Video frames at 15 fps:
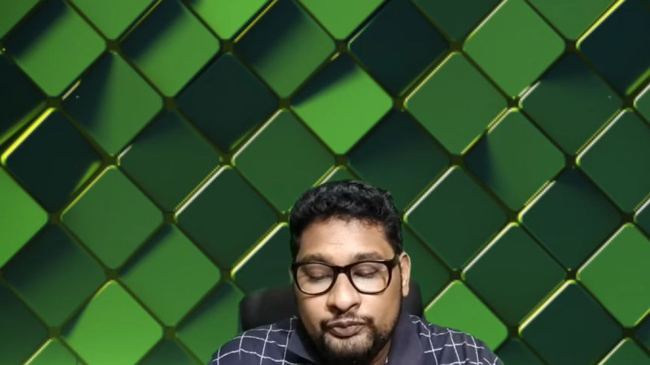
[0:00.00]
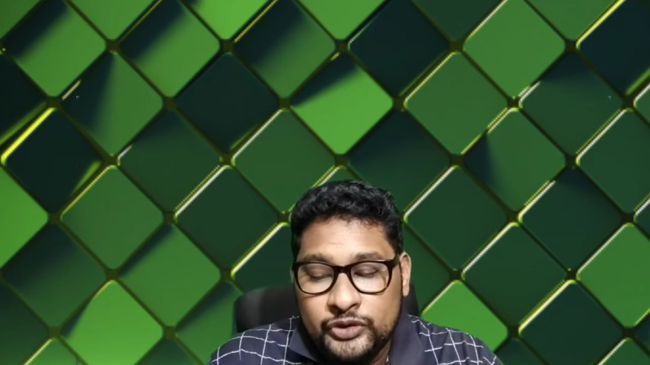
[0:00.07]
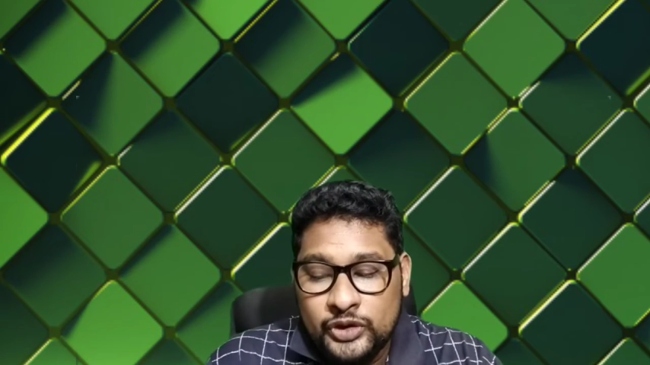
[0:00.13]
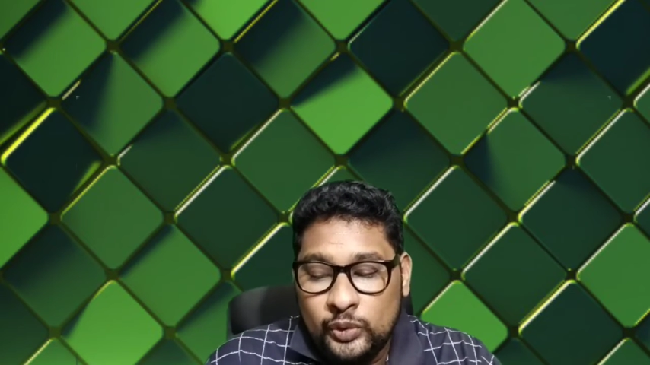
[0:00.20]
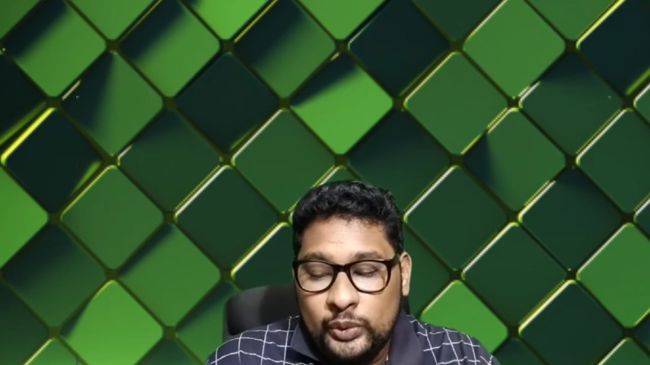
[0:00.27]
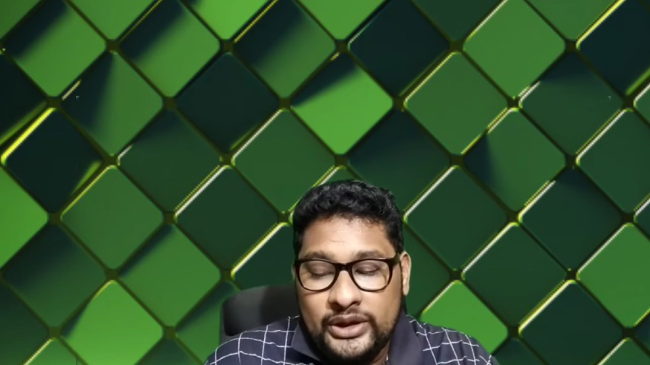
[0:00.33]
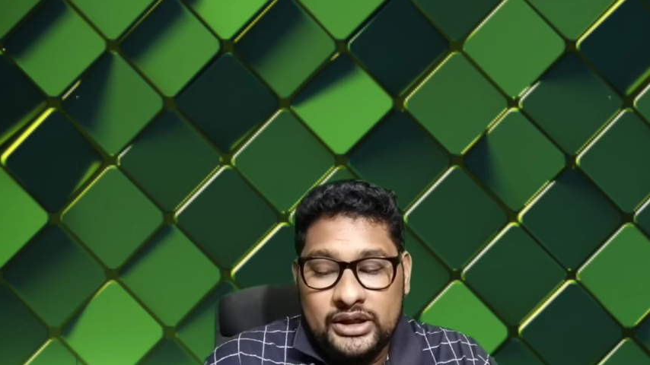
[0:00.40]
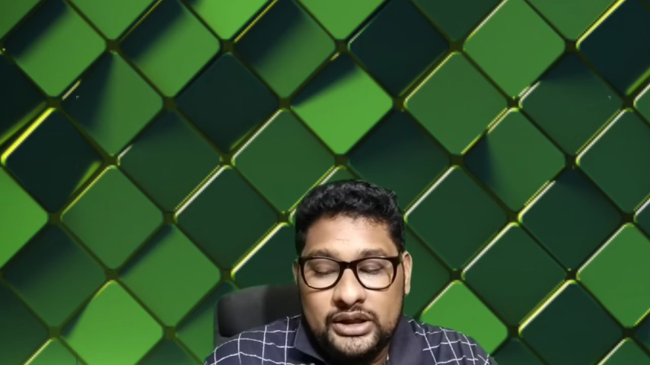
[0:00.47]

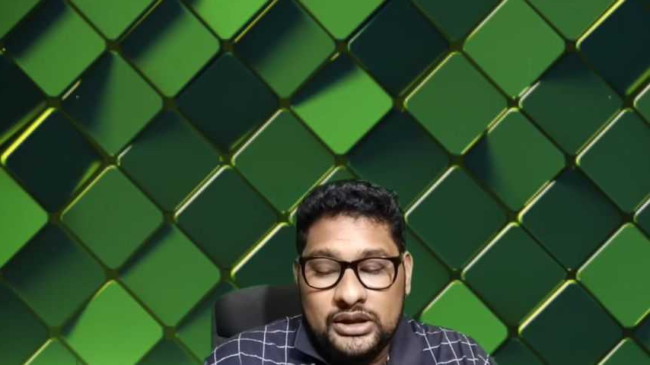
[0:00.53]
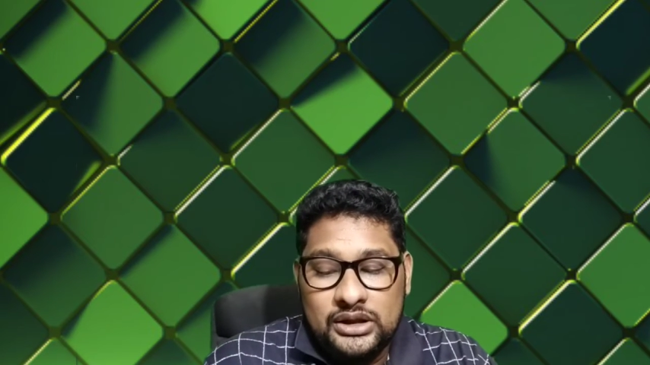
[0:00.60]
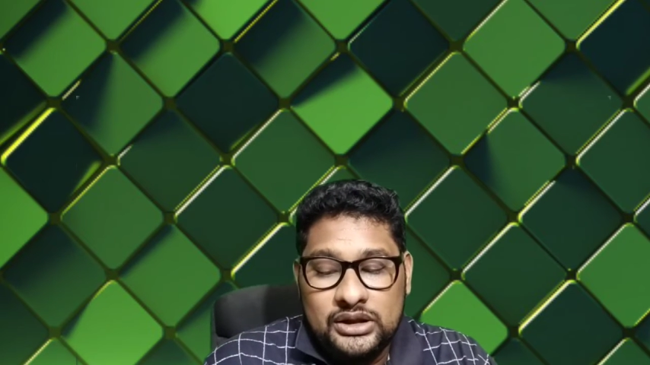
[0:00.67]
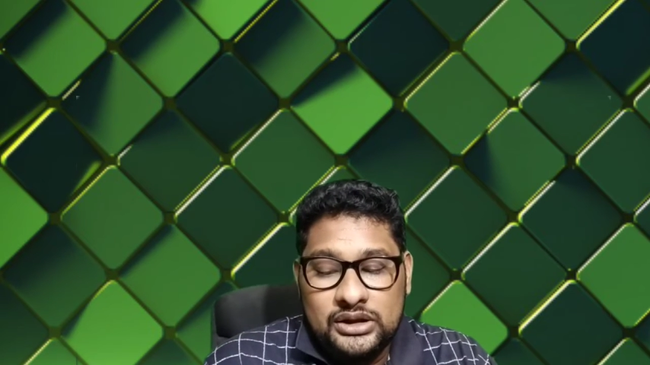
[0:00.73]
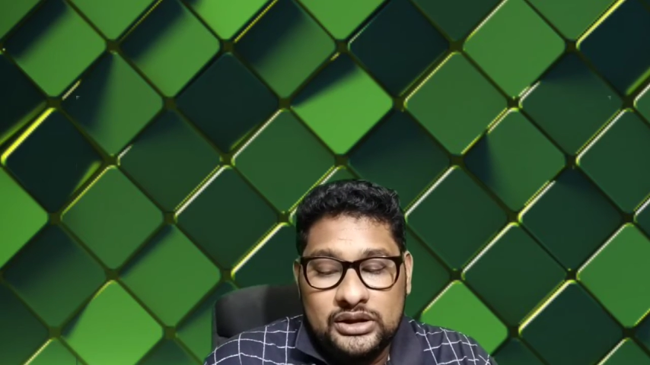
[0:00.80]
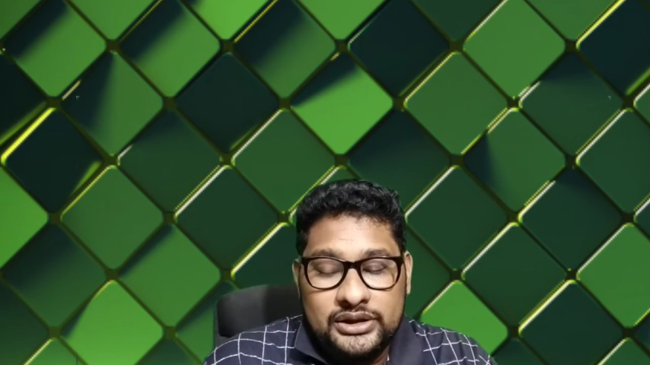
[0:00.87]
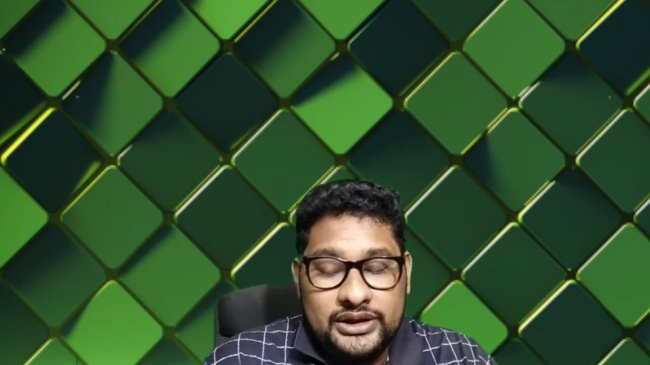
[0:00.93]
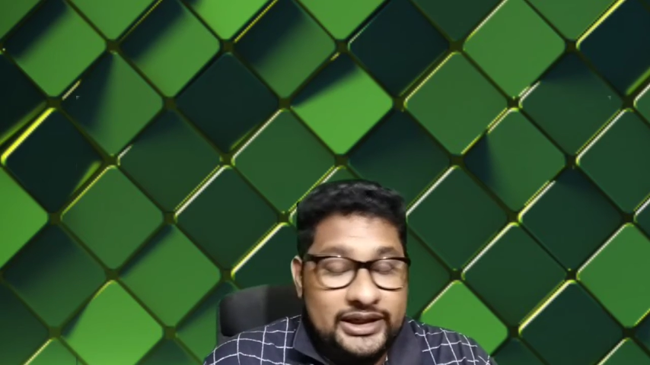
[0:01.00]

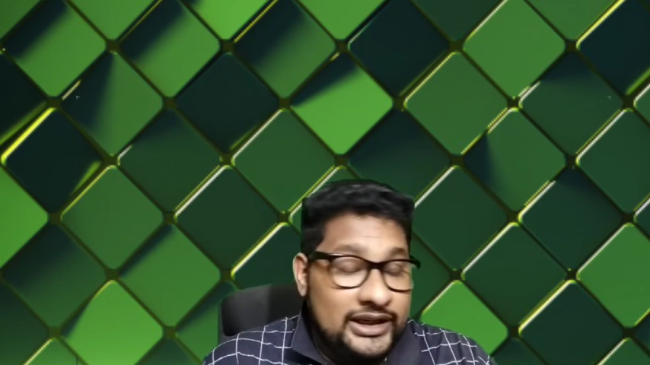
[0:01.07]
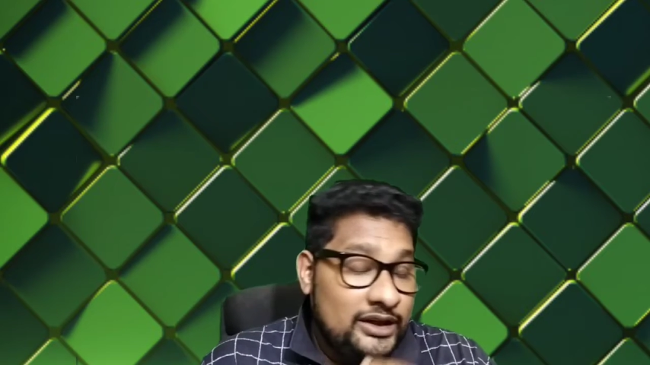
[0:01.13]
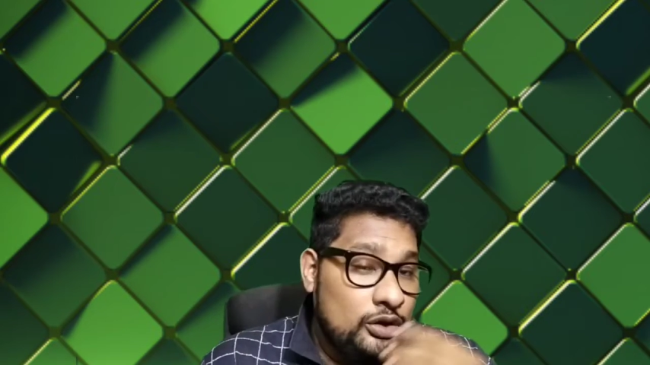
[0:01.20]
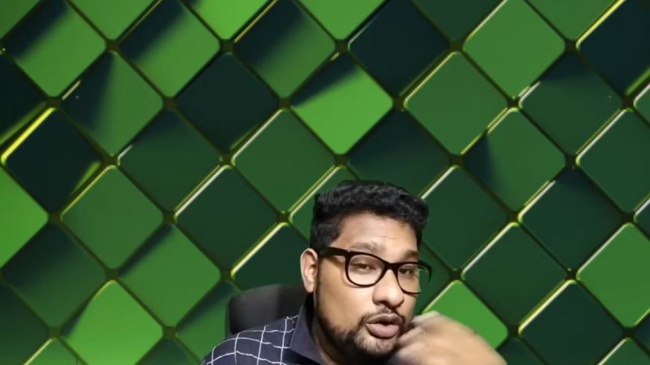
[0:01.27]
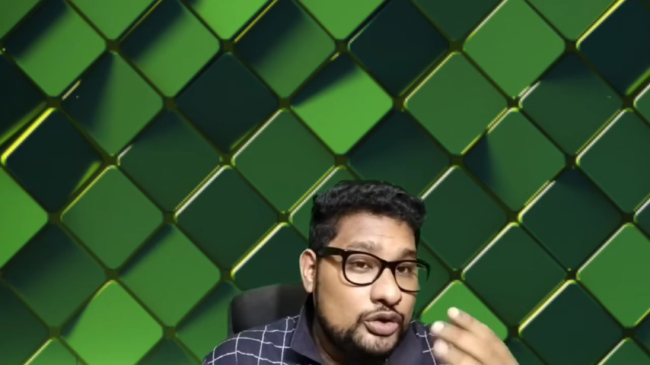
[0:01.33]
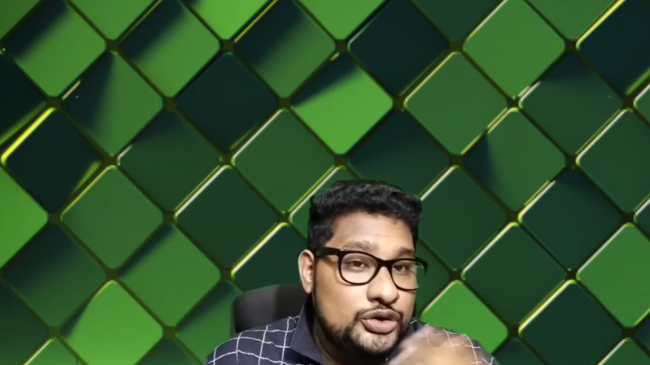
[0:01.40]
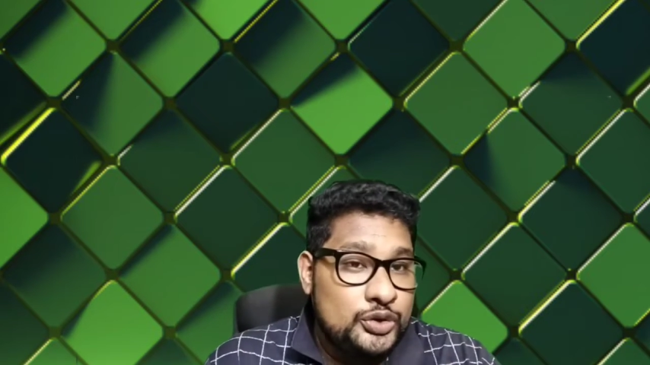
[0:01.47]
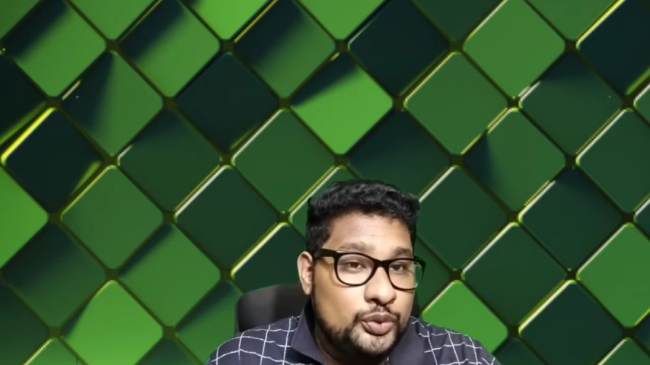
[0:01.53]
where they
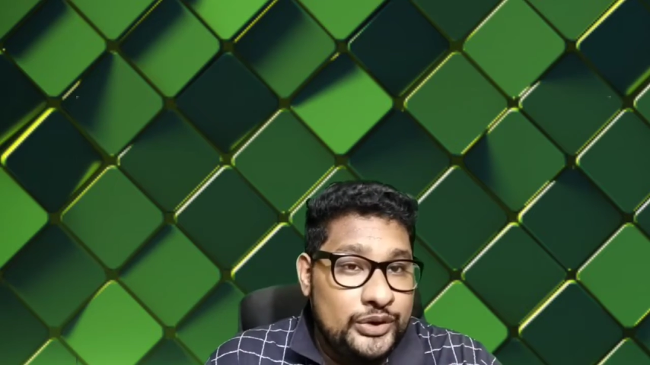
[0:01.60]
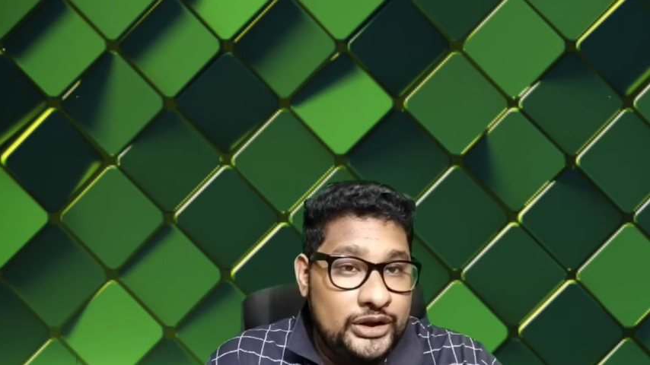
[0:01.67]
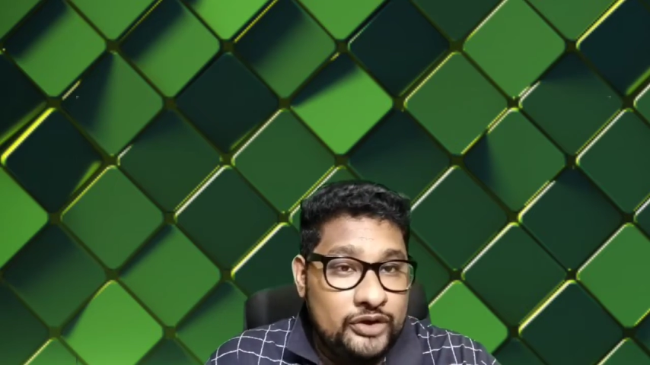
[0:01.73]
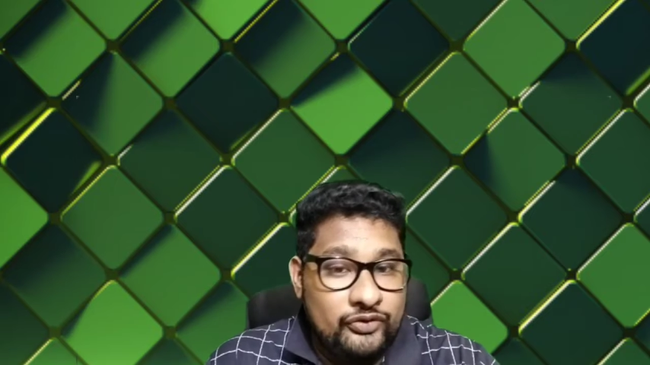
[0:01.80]
lost the wicket